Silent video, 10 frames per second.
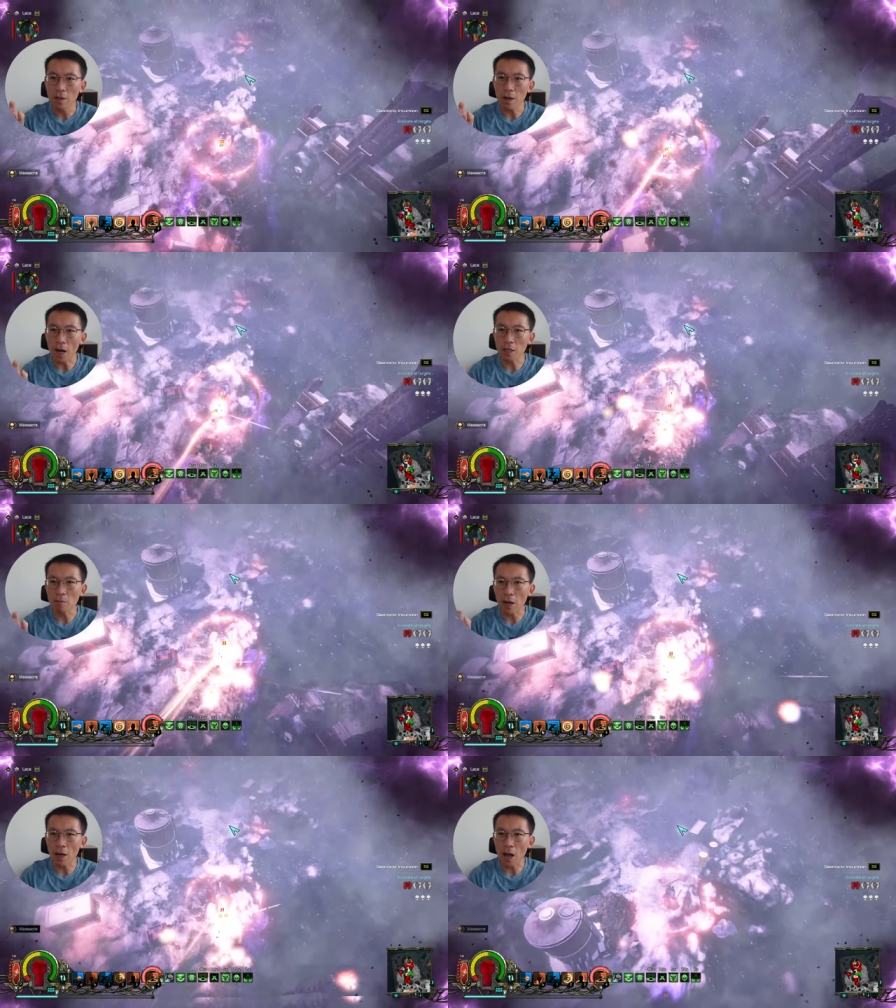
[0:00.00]
Item
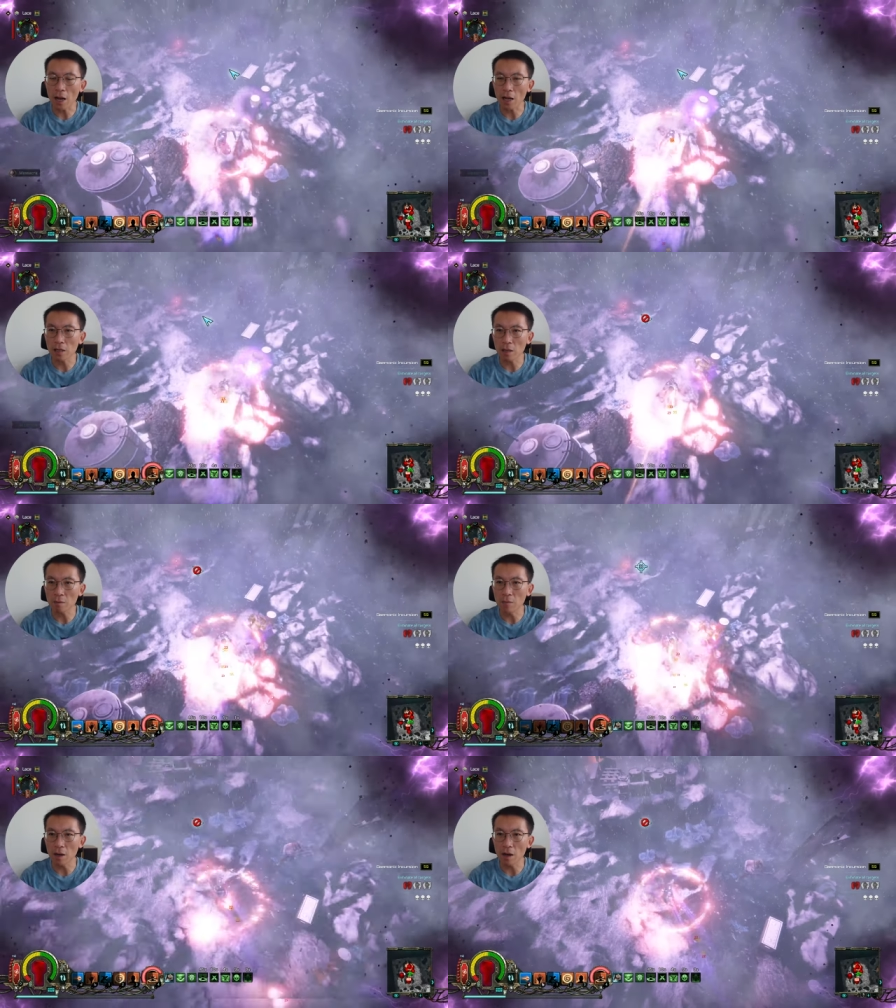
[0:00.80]
by
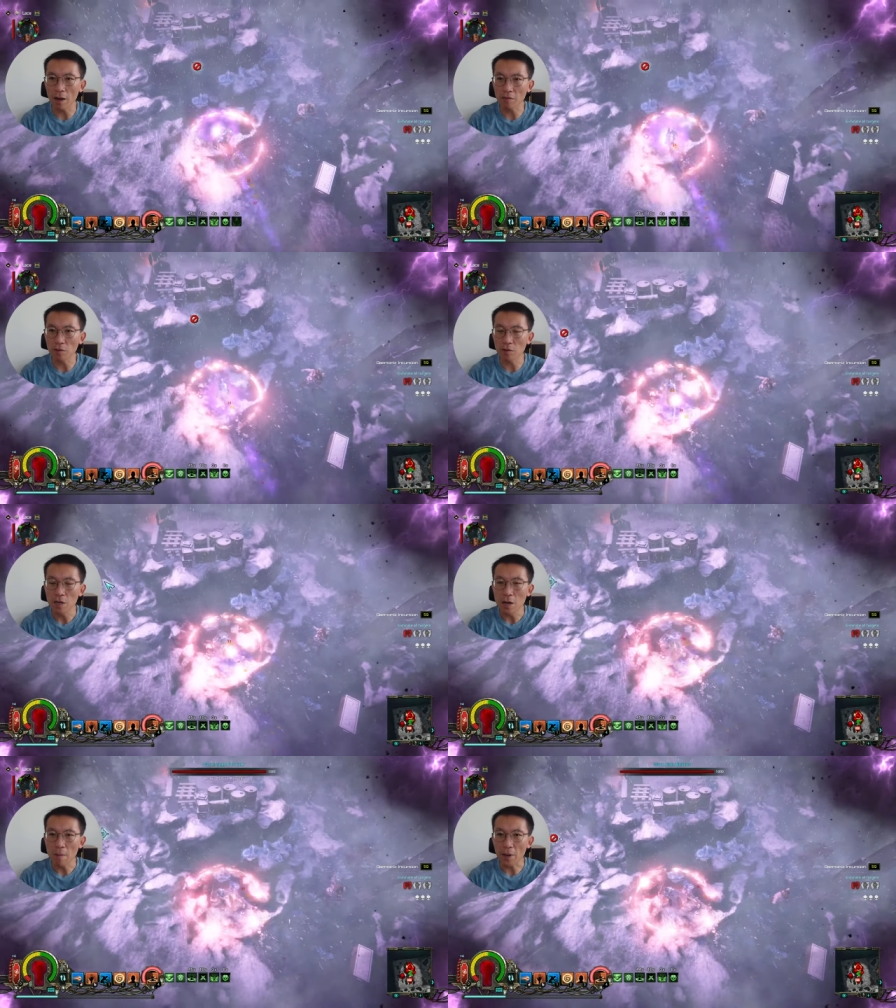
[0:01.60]
item, I uh, have to
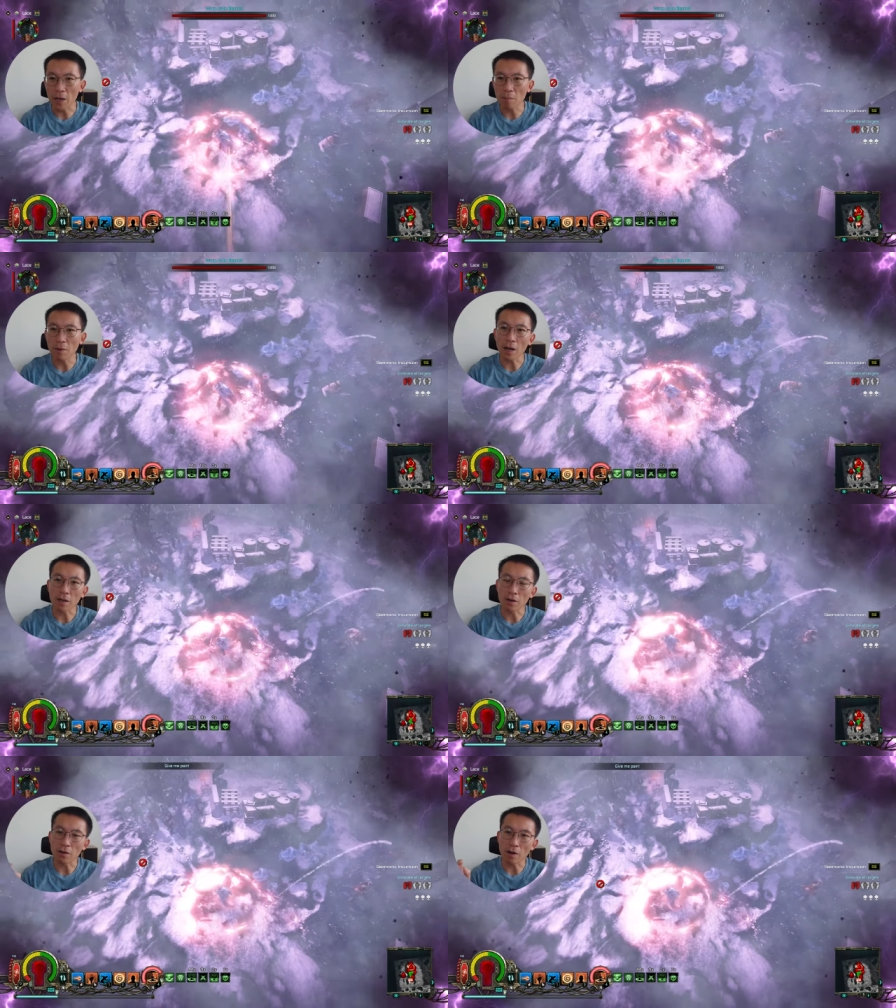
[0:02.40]
pick up like
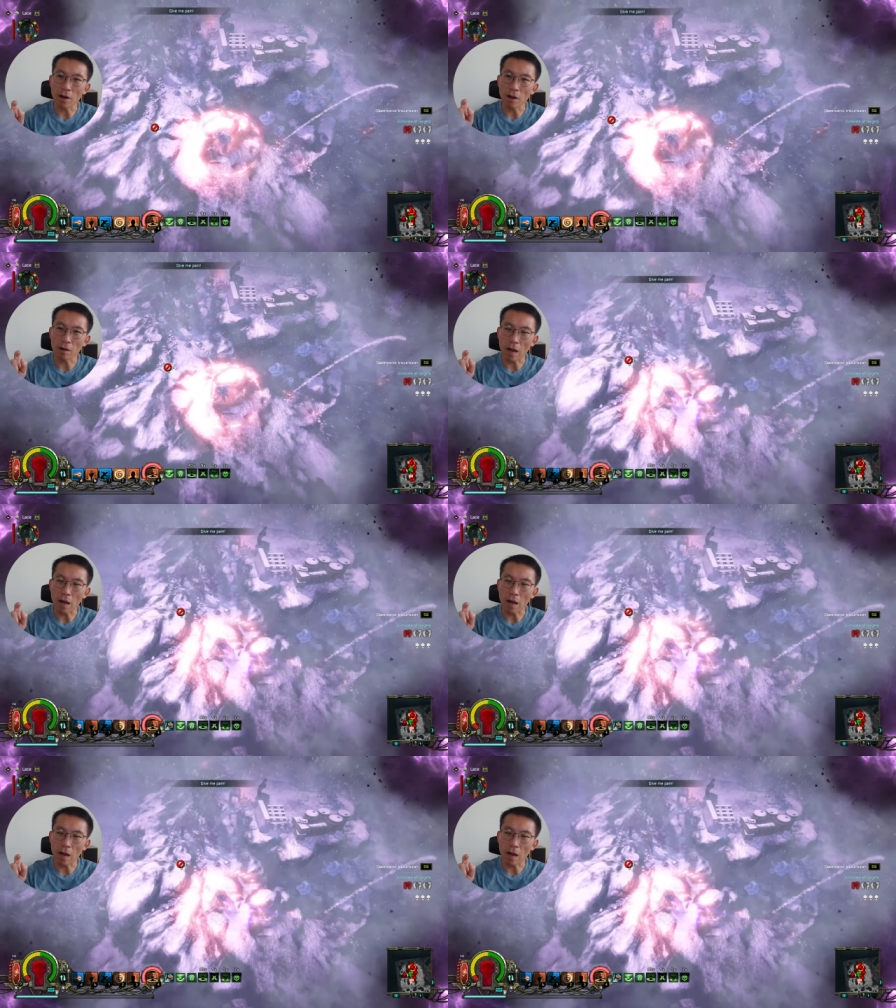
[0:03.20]
you know, uh,